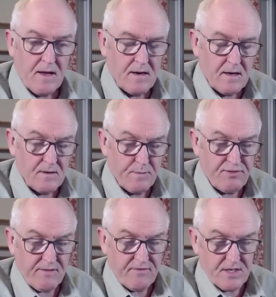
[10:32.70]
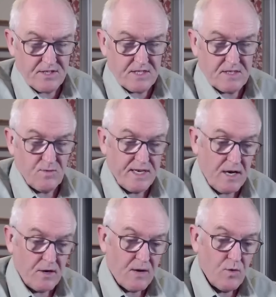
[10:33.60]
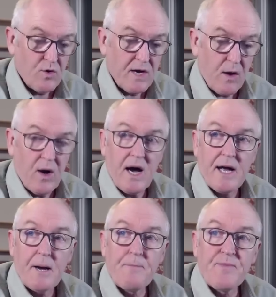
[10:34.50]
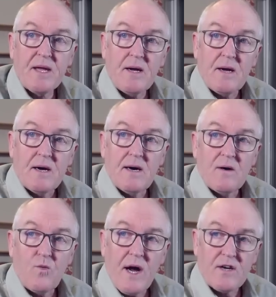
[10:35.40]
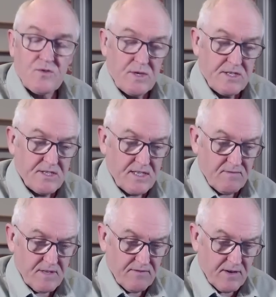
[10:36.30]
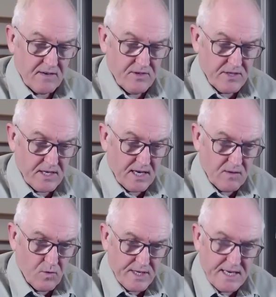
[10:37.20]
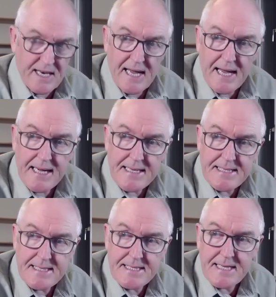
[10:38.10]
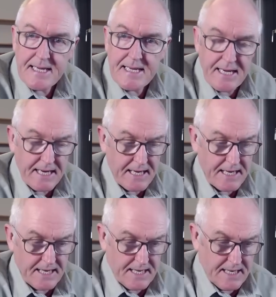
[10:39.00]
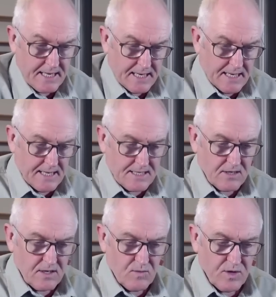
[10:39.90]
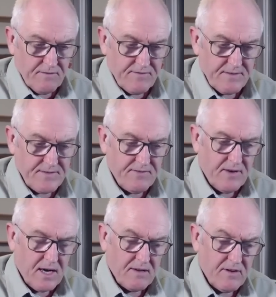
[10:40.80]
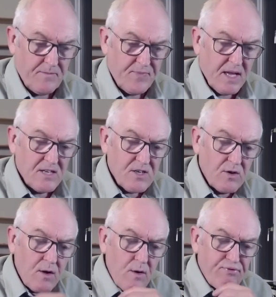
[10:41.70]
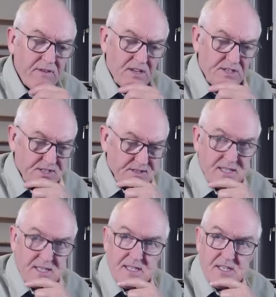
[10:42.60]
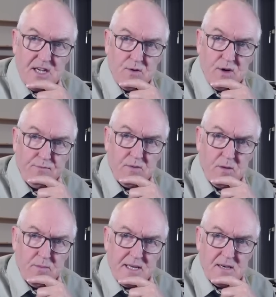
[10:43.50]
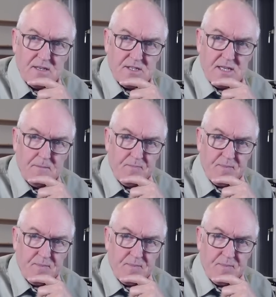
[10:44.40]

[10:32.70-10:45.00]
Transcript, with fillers: the prevalence. We know that will go higher. Wales 1 in 75, Northern Ireland 1 in 80, Scotland 1 in 55. So lower prevalence than the ZOE, probably because a